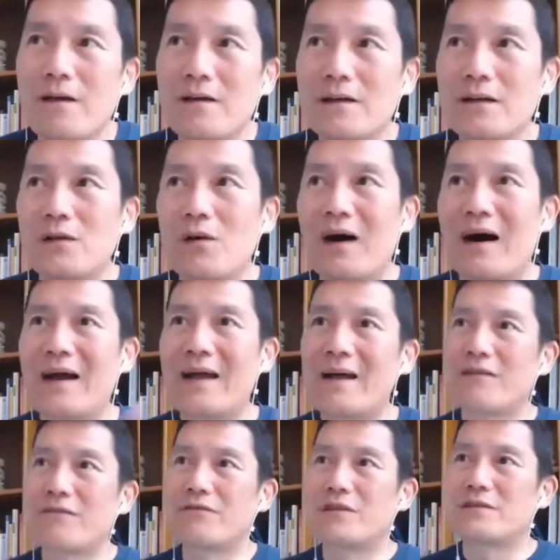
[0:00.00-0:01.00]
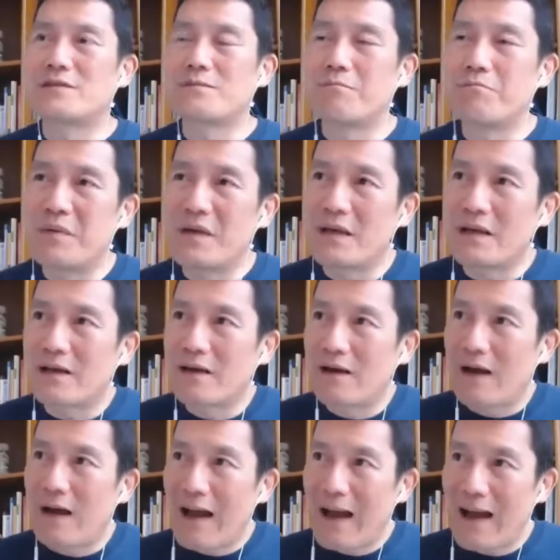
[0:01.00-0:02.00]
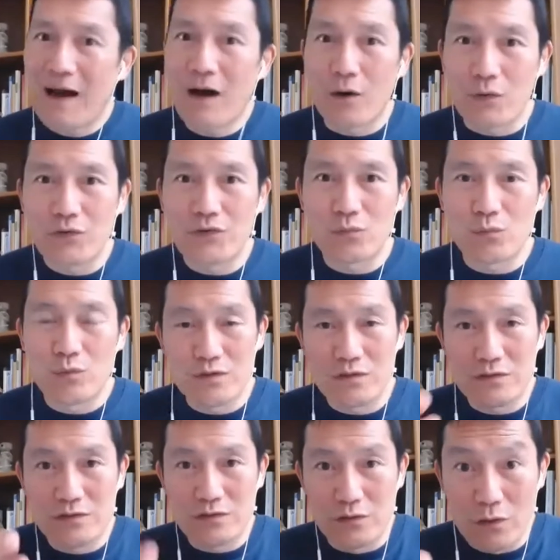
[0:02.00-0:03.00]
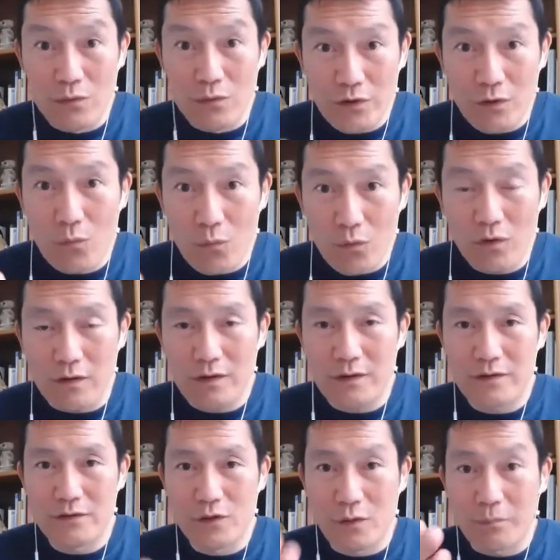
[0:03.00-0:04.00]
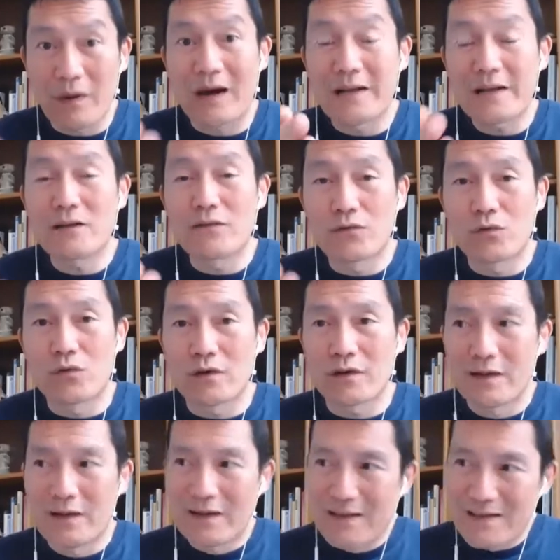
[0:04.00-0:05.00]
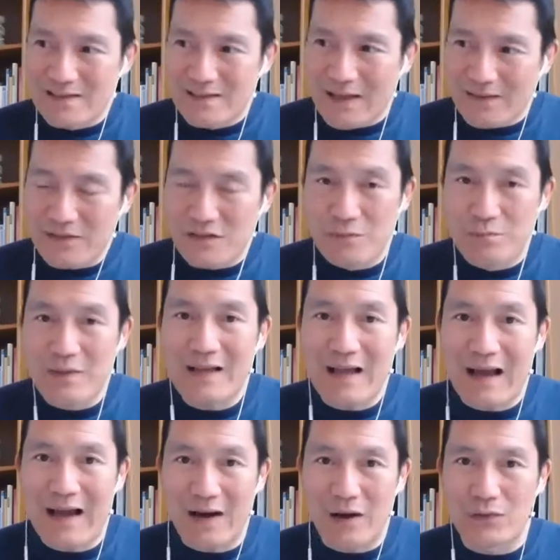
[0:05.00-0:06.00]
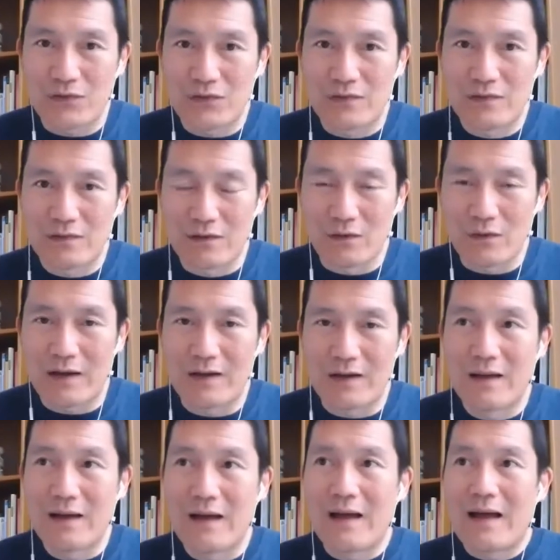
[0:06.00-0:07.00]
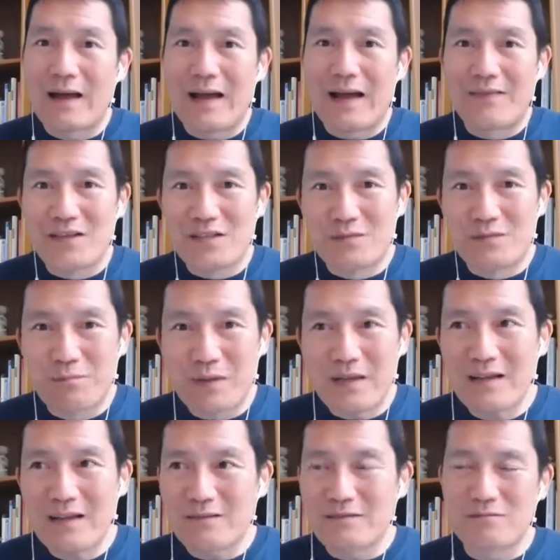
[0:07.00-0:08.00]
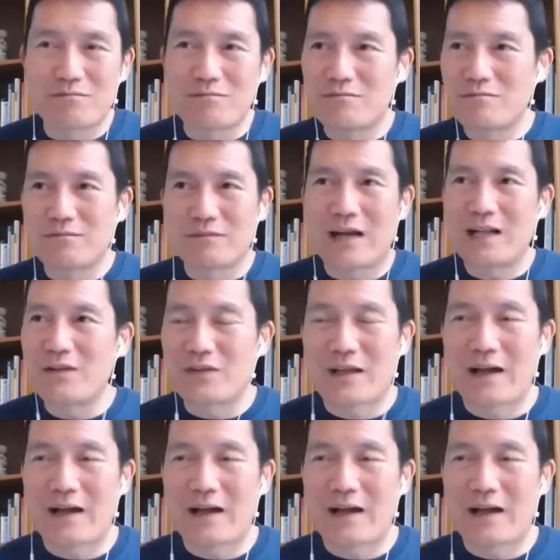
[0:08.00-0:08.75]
you know, I have this big house which is your your work your body of work is like this big house okay and this big not even a